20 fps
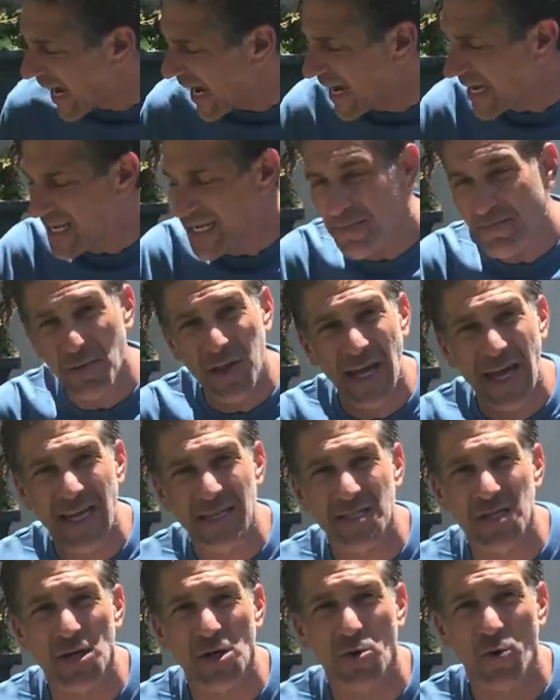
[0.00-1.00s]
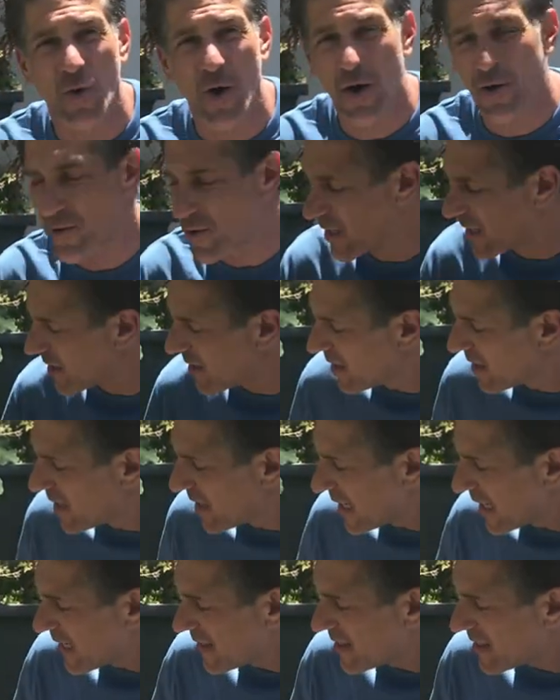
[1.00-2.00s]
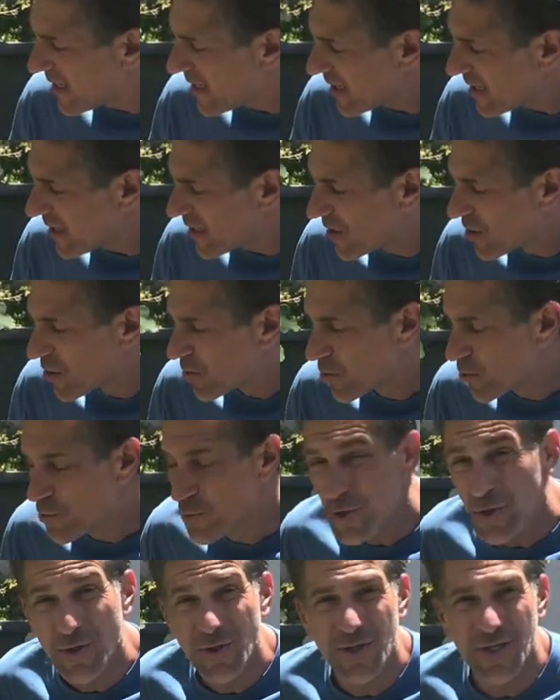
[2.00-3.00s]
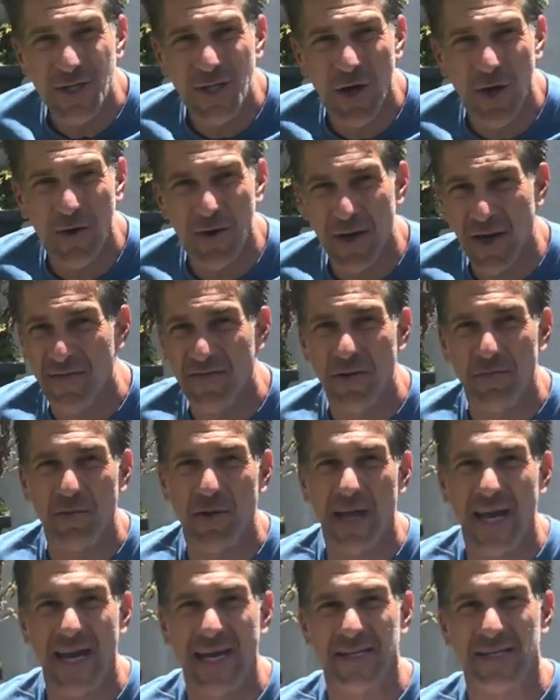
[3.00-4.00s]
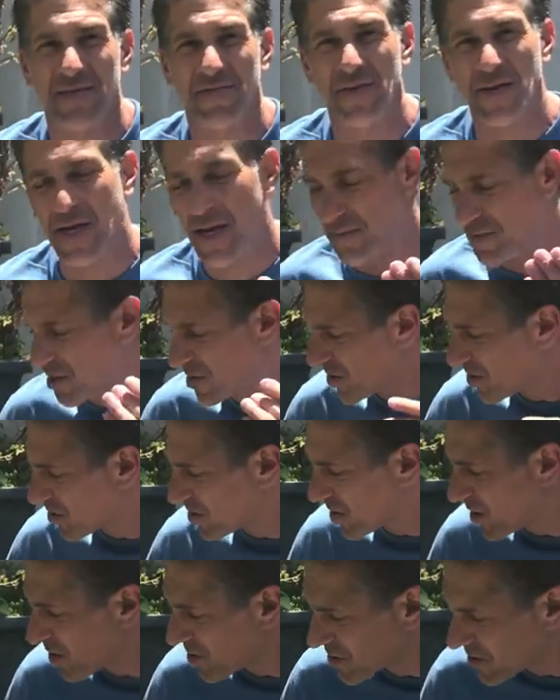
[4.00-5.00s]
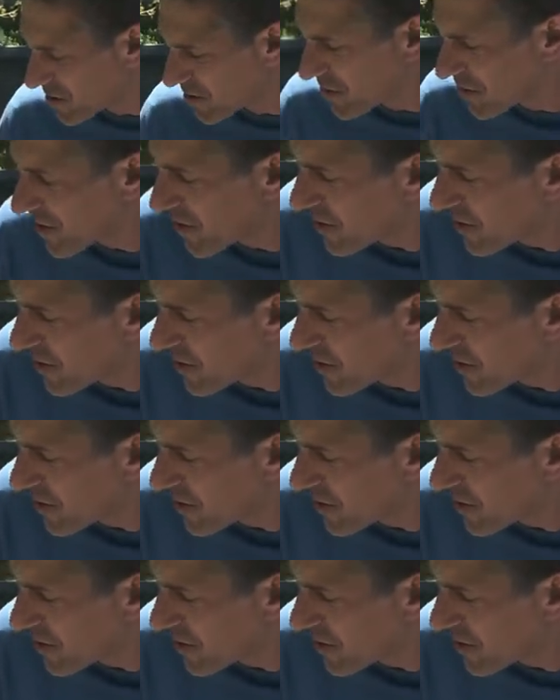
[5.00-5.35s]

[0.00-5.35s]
any plants growing in the root zone of the plants. If you come in a little closer, you'll